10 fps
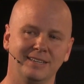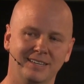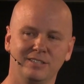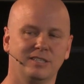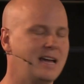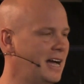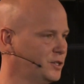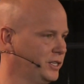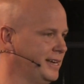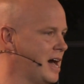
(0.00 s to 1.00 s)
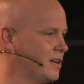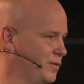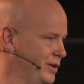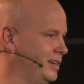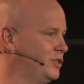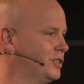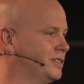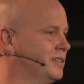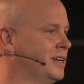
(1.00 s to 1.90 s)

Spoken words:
isn't actually out of reach?